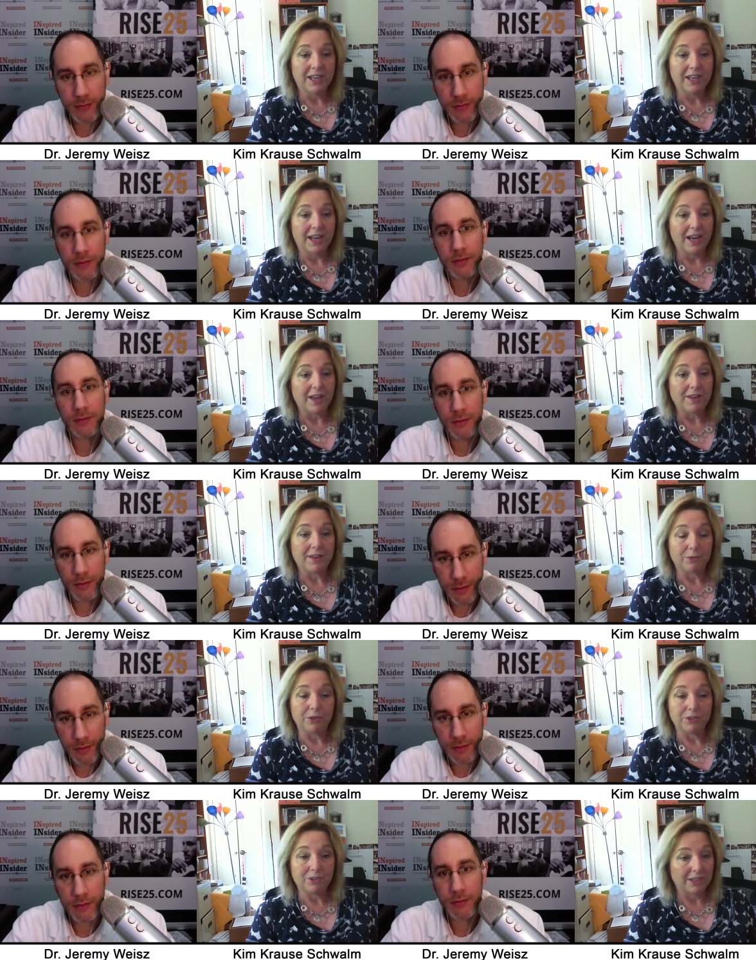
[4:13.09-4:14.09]
Speaker 1: And it
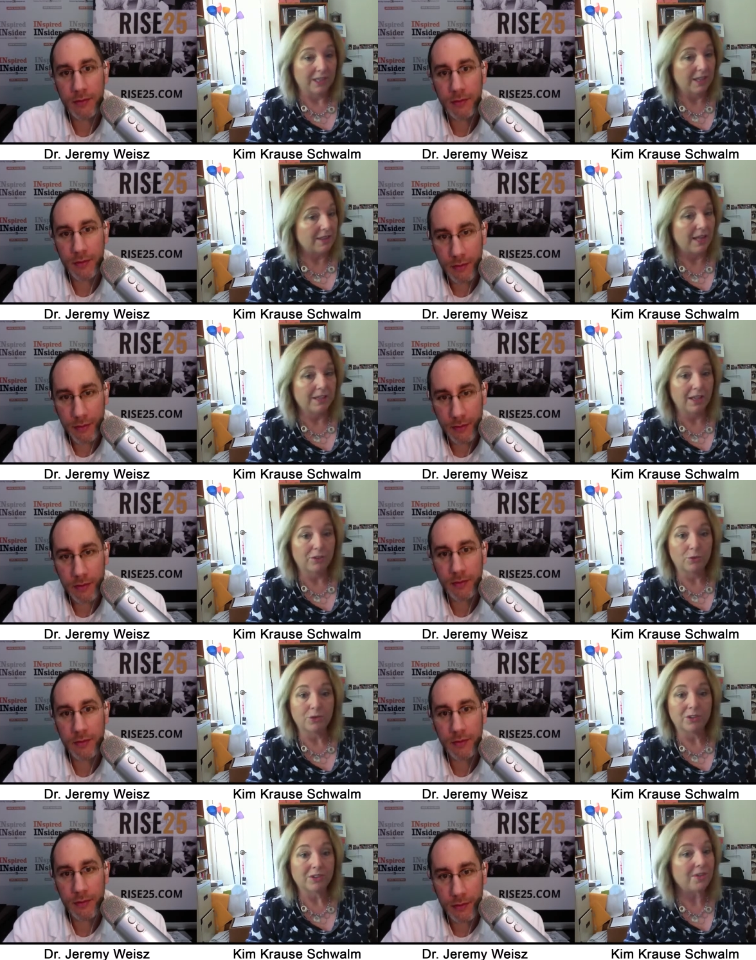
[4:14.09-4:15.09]
was to get that next
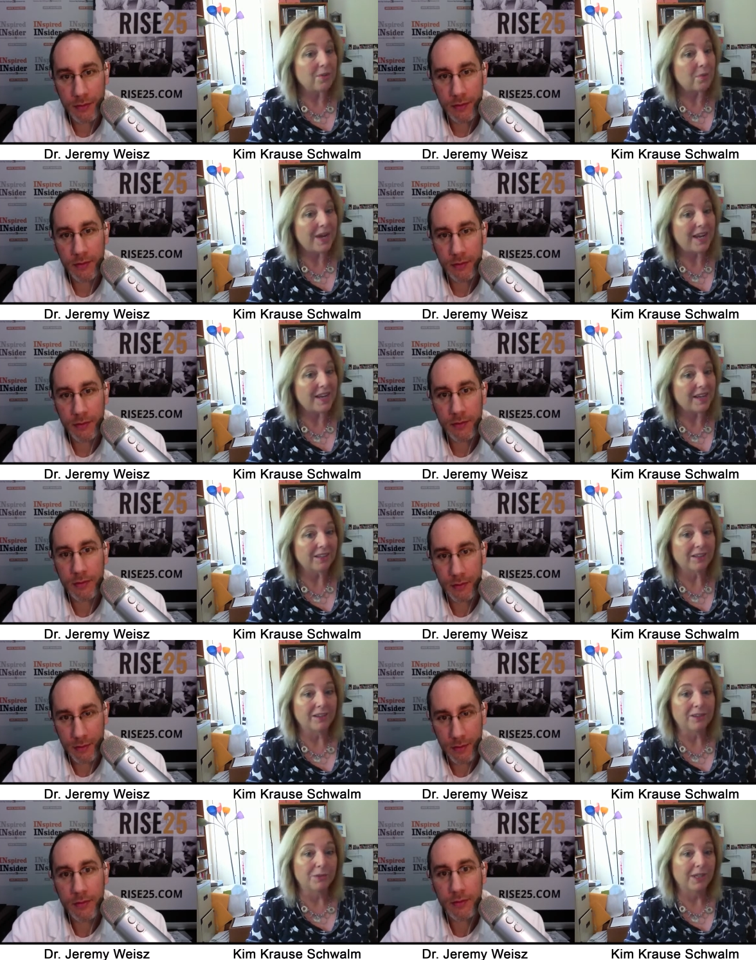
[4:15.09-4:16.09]
order on the way.
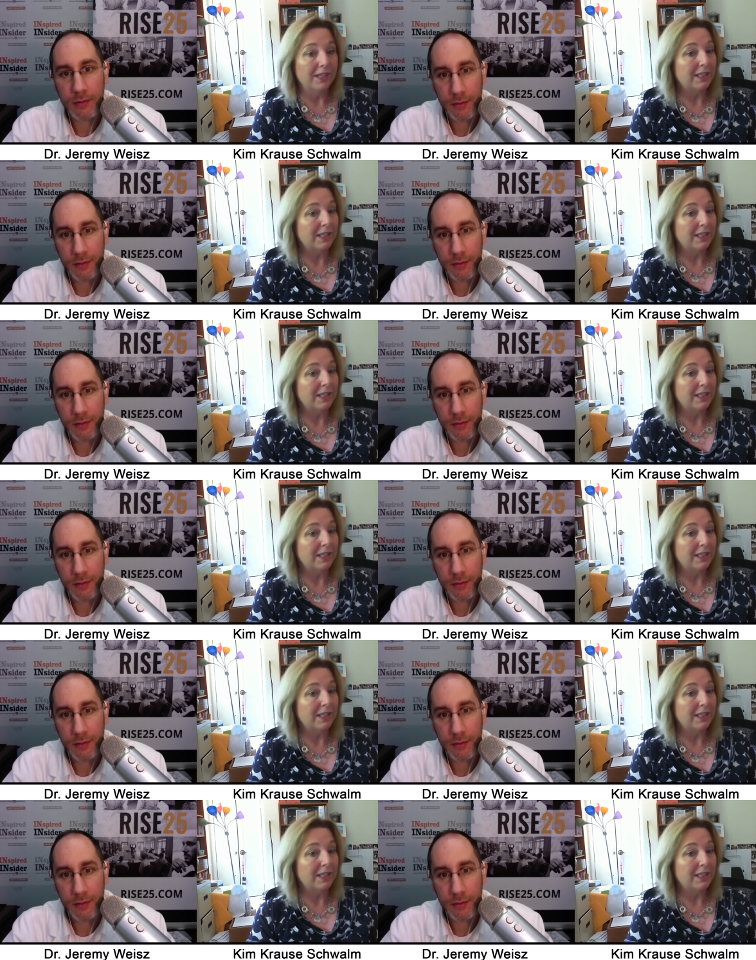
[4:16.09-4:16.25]
You know, you want to